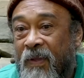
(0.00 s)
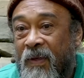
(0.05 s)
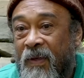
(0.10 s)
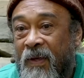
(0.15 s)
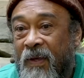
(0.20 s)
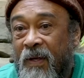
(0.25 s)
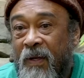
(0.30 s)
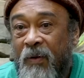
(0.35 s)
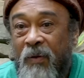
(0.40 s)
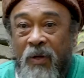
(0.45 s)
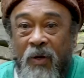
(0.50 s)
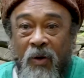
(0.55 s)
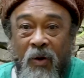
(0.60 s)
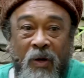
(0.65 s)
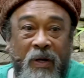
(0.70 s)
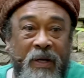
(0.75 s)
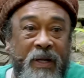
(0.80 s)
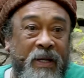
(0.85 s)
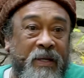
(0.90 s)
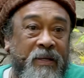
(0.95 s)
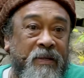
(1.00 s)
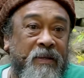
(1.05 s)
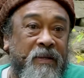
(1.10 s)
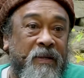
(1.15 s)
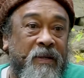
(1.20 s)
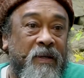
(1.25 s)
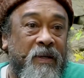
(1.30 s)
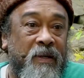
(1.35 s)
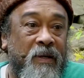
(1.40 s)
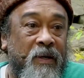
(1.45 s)
And I will call that
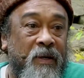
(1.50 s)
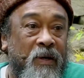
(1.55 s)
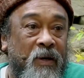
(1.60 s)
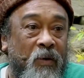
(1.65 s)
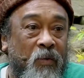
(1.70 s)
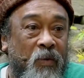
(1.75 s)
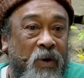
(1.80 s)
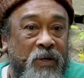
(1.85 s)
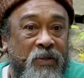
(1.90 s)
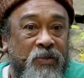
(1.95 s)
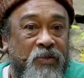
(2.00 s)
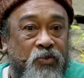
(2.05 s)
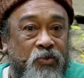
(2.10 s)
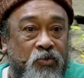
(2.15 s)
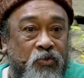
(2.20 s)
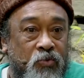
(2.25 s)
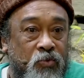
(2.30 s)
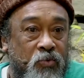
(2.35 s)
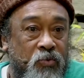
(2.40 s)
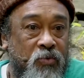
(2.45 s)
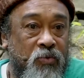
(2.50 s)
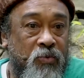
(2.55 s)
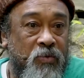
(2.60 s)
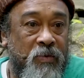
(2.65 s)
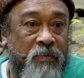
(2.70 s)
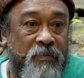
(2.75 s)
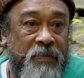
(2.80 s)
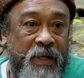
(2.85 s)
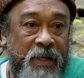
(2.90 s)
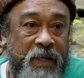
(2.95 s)
one's true
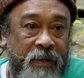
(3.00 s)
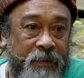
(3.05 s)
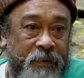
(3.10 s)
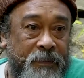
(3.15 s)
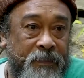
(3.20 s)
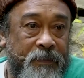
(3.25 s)
being.